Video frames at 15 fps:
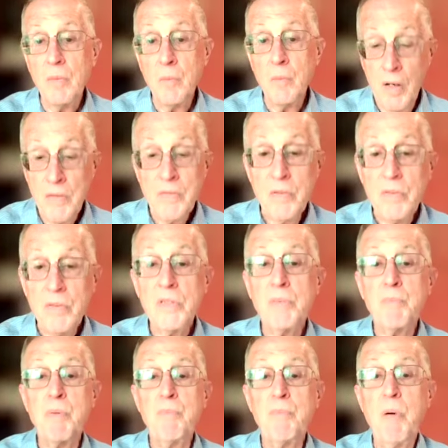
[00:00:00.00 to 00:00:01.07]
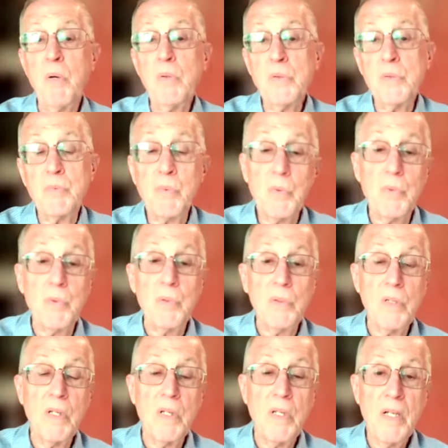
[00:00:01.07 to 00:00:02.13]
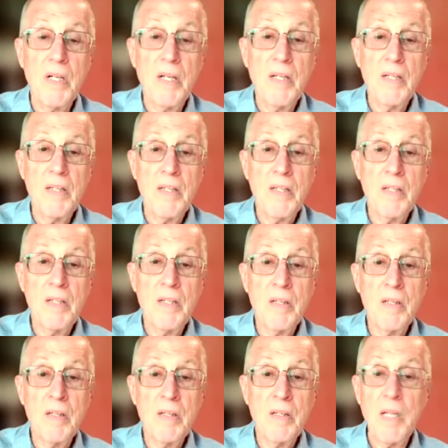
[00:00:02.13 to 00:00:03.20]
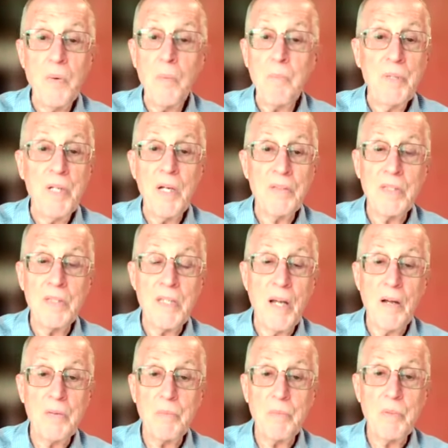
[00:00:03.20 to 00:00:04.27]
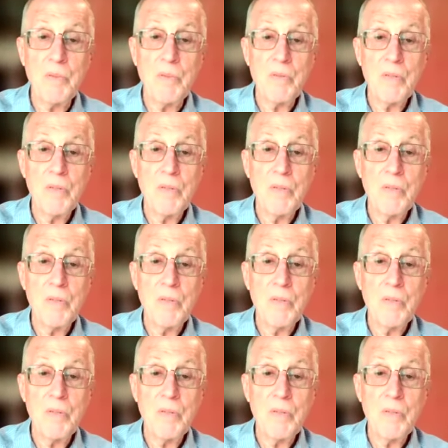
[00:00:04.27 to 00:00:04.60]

Under this proposed rule, they won't be held accountable.